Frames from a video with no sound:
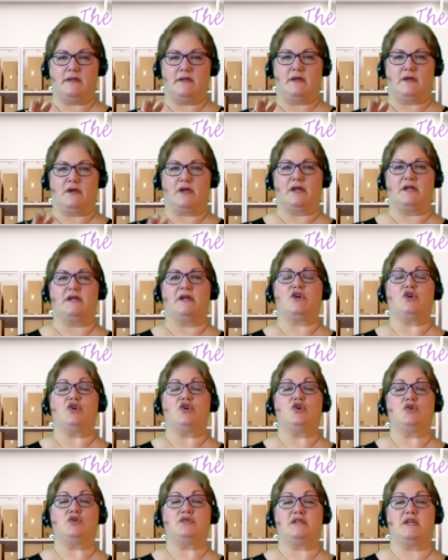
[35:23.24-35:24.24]
gonna
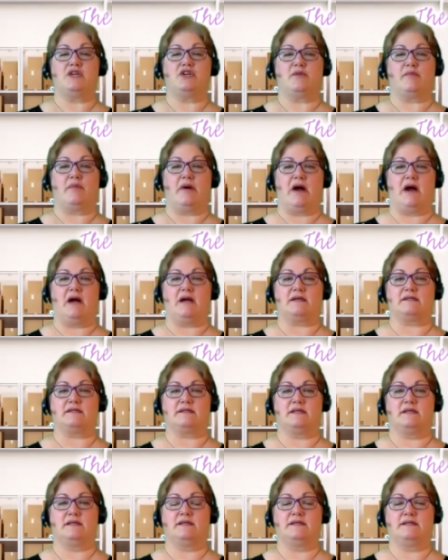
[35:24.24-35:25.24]
ooze in your
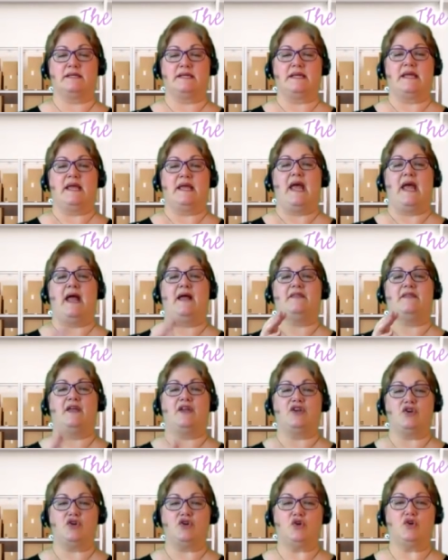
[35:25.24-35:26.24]
box and
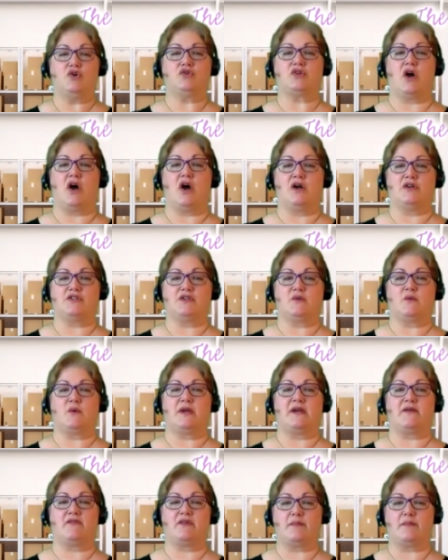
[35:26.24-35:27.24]
then ooze onto
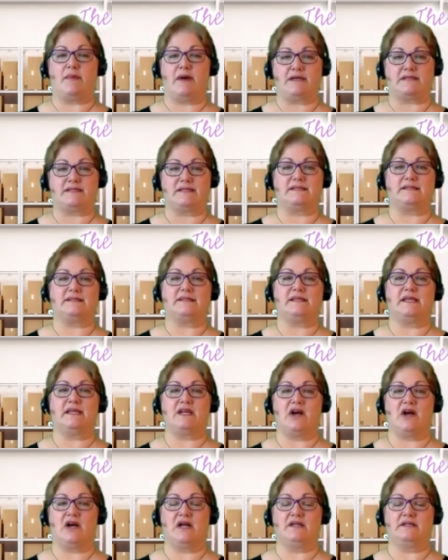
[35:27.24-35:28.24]
whatever the box is
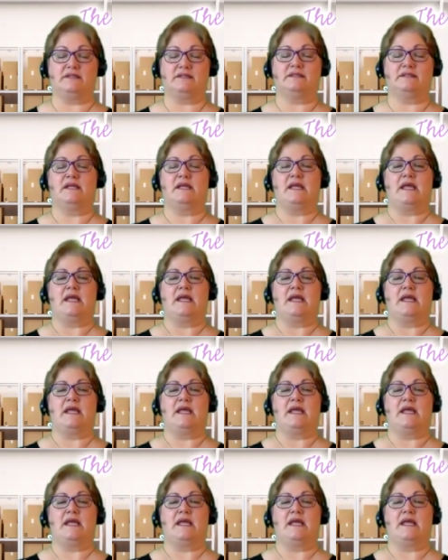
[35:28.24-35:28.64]
sitting on.